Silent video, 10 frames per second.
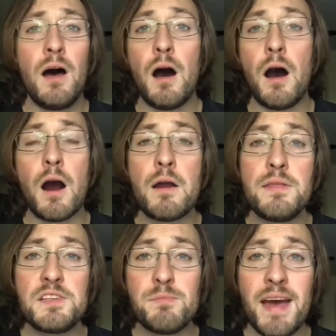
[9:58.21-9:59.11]
are
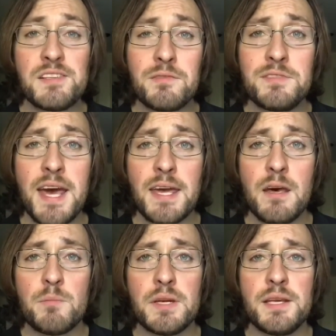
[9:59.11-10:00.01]
these massive tech
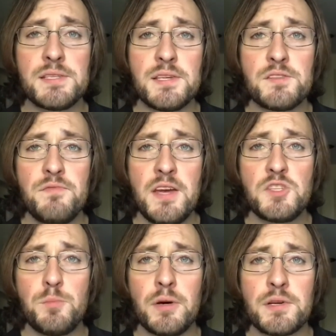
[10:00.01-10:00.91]
companies, these
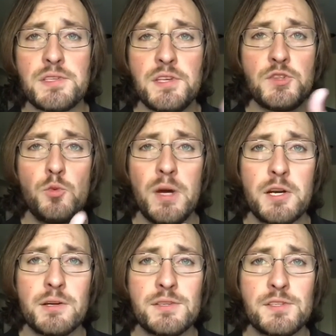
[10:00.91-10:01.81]
Facebooks, these
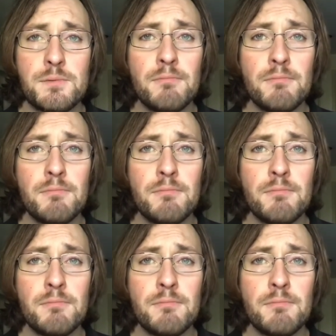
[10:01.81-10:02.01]
Twitters,